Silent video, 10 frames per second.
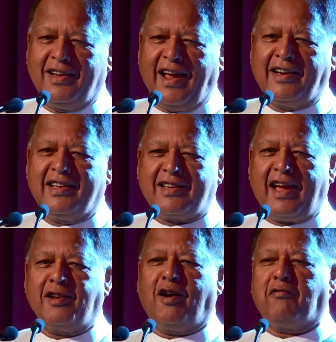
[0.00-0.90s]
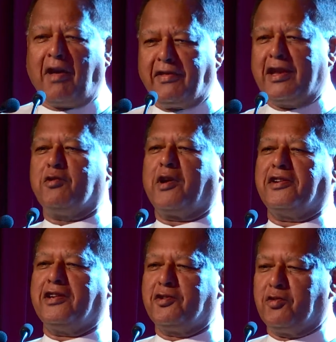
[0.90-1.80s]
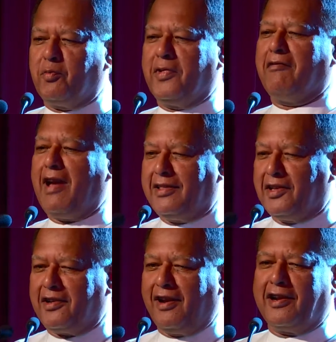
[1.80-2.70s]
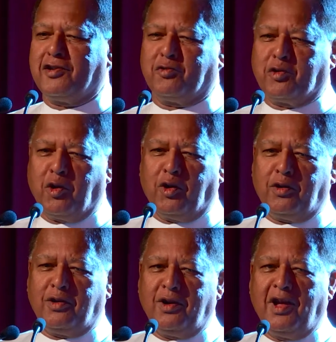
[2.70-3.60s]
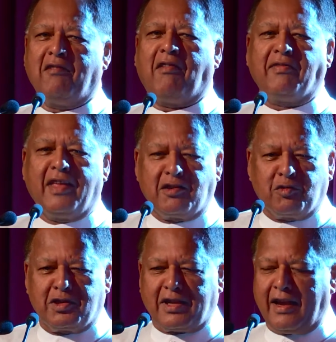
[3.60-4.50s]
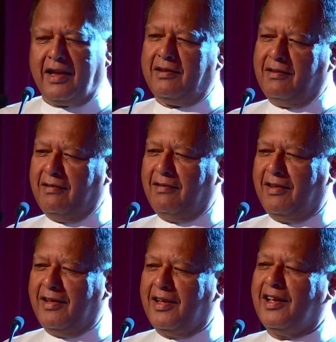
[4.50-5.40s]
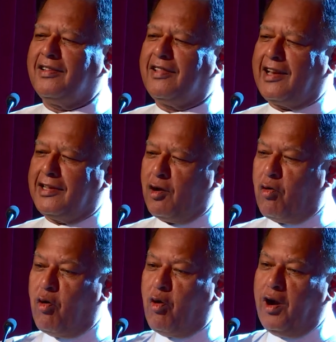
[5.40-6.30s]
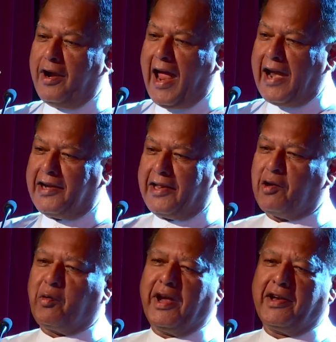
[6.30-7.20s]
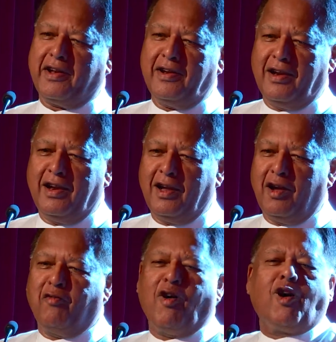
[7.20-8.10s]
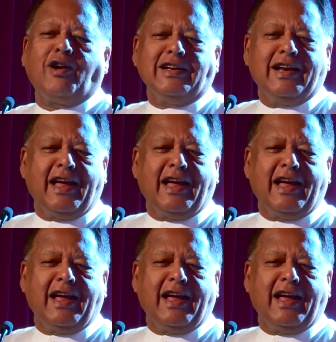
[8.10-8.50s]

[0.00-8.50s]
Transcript: and decide on what the education should be, where the children should go, what they should study? That is an old, antiquated, forgotten